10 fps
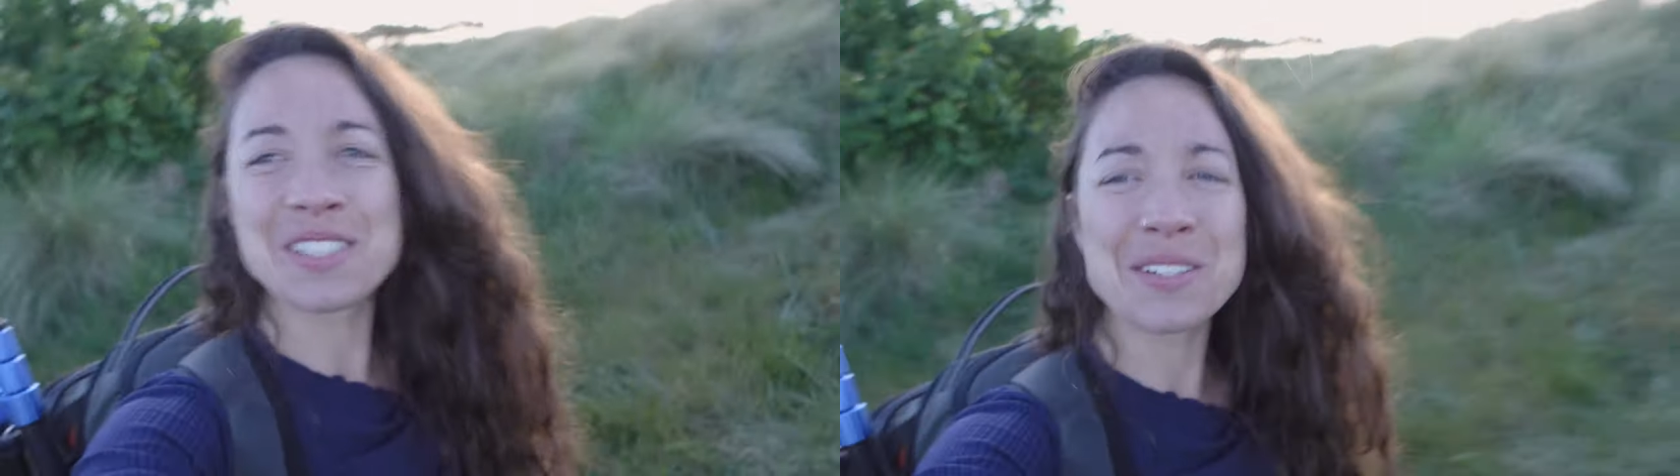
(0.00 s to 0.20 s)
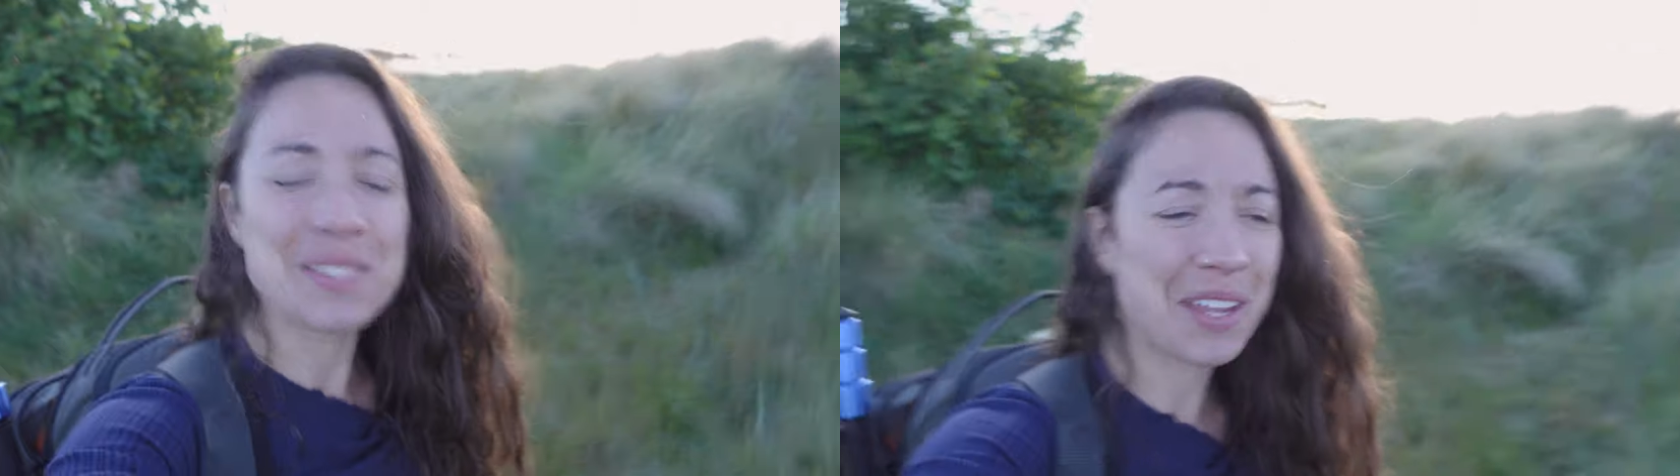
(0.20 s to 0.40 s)
one
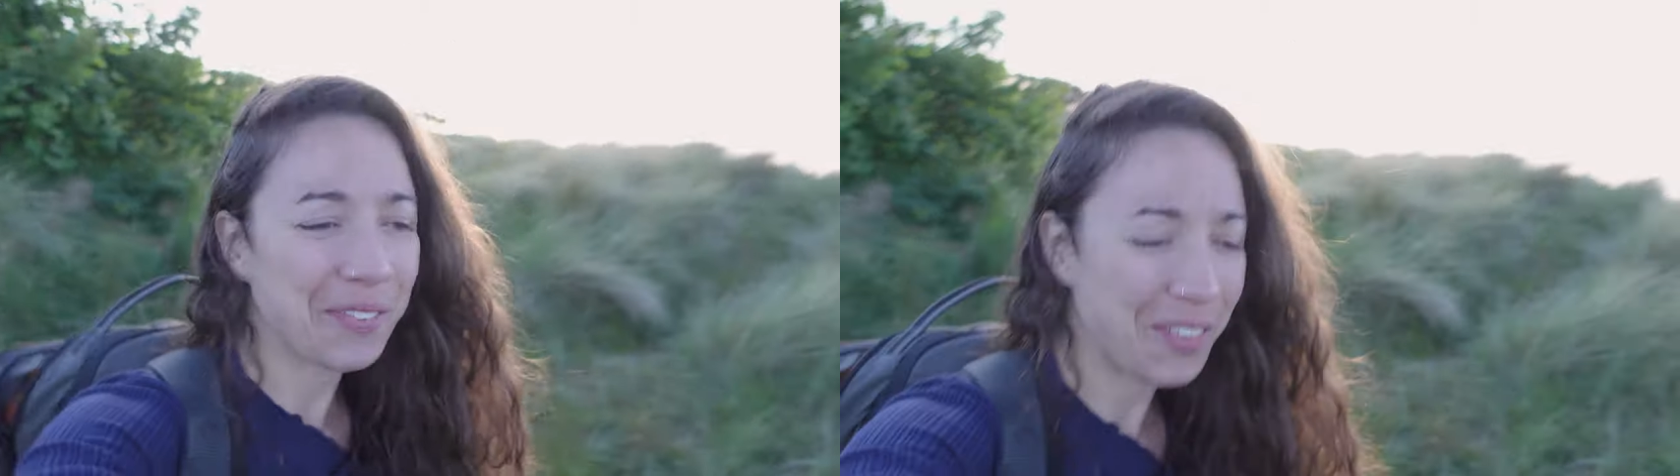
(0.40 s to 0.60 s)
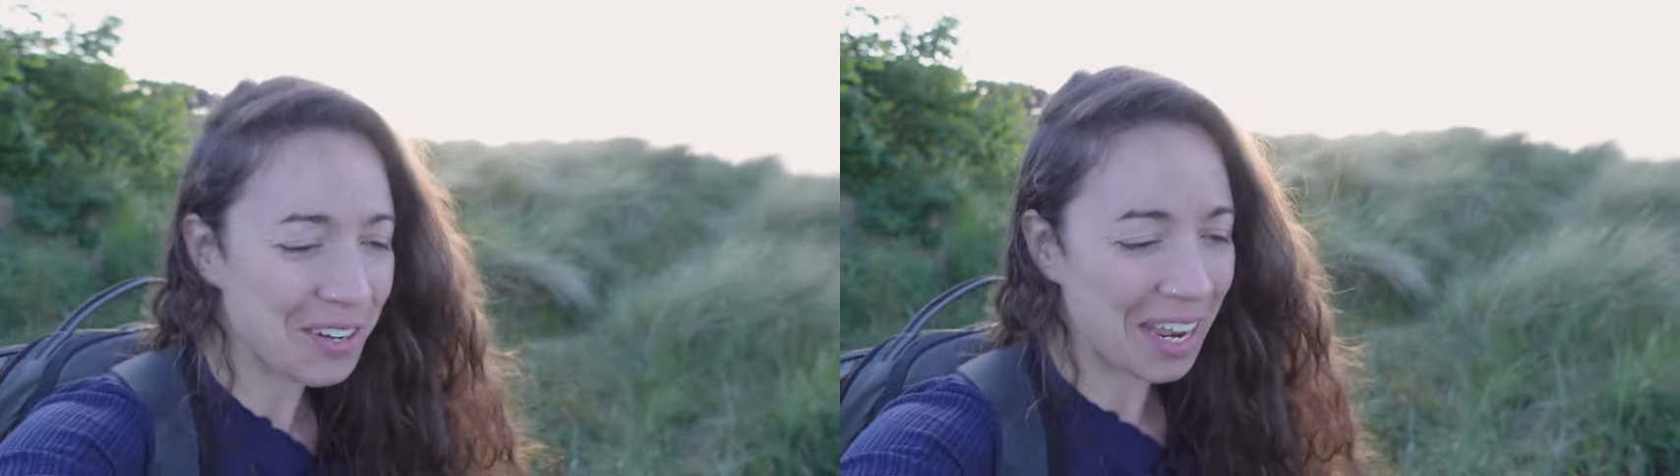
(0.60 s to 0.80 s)
so
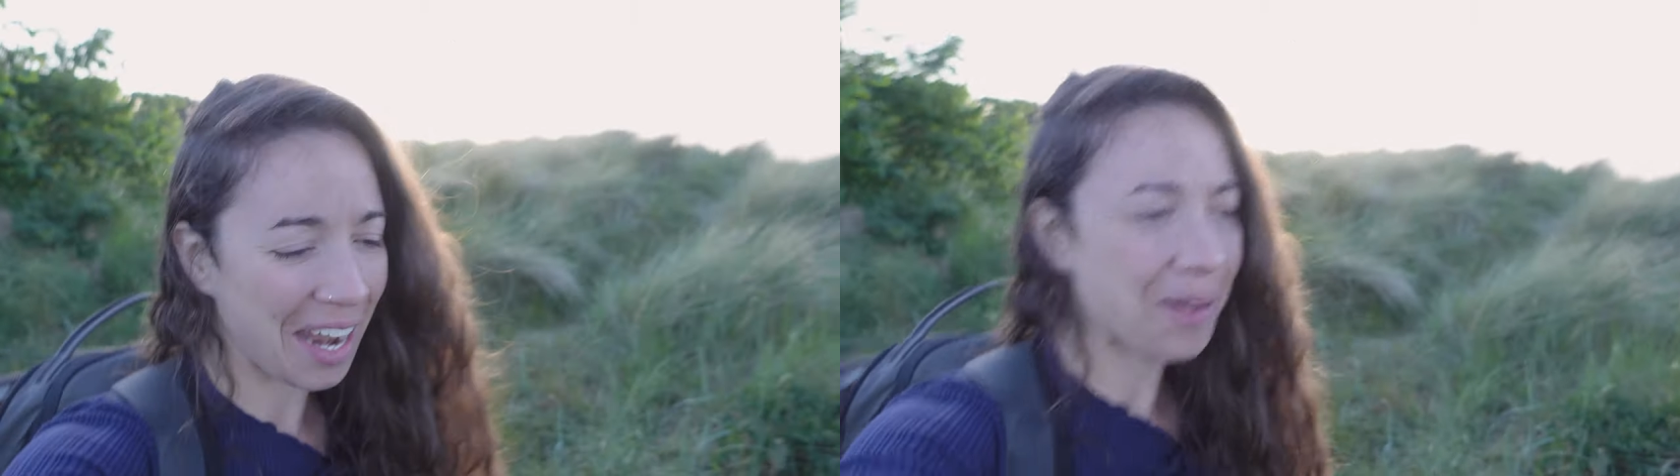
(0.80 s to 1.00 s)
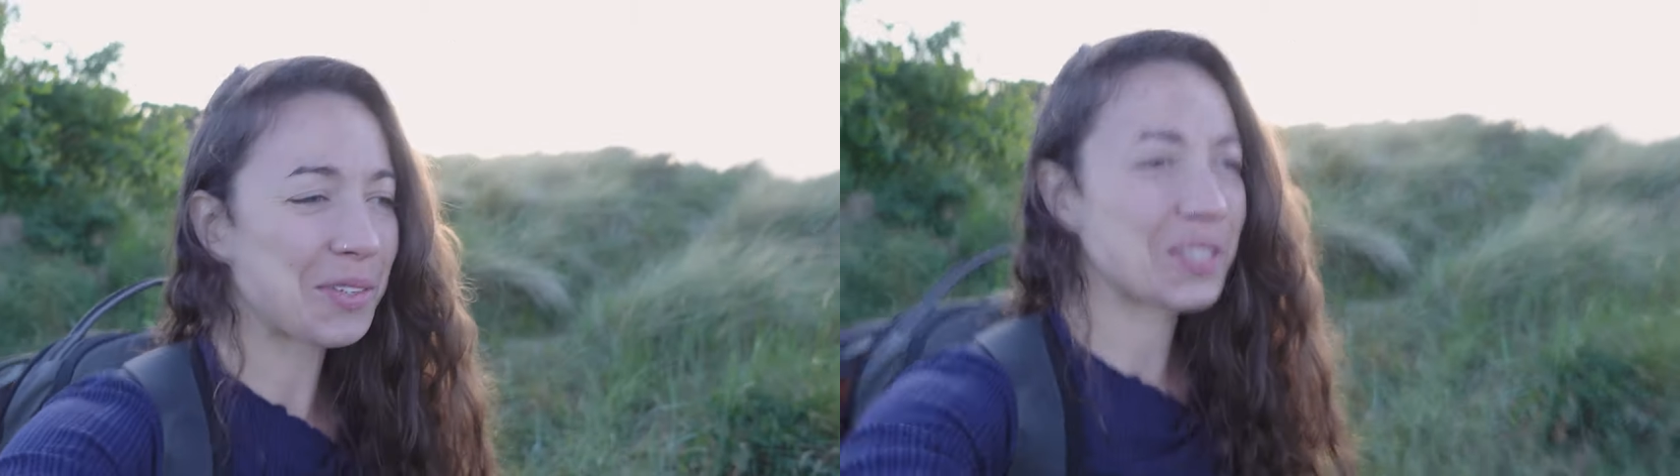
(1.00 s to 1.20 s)
different. And
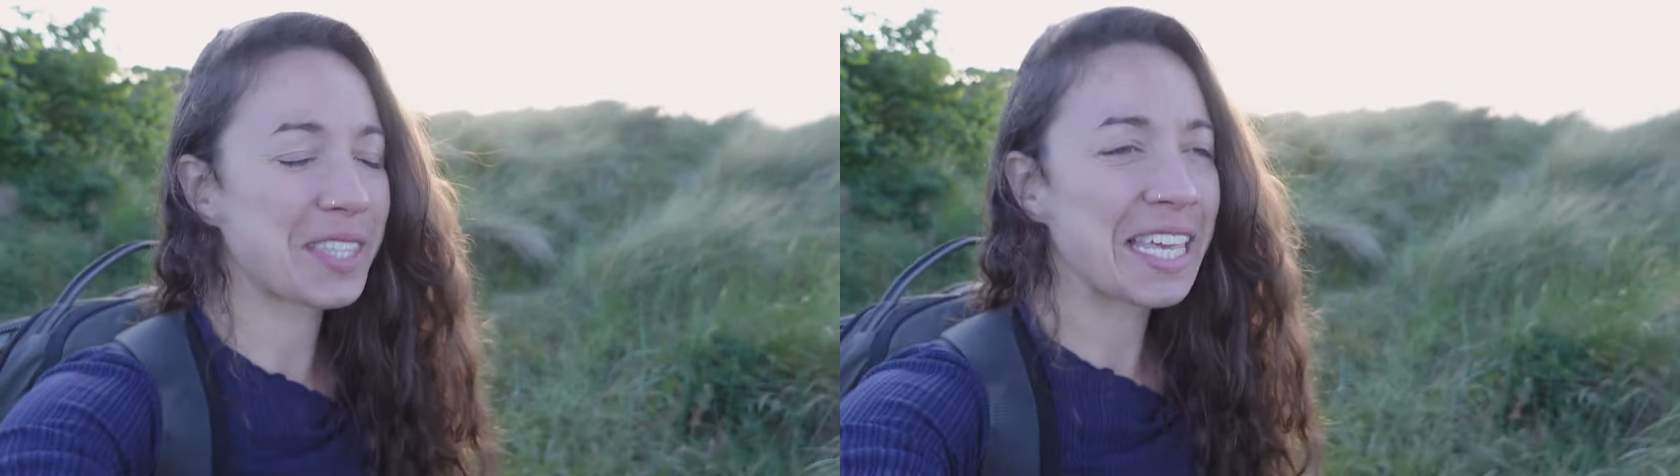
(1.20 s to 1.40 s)
I was just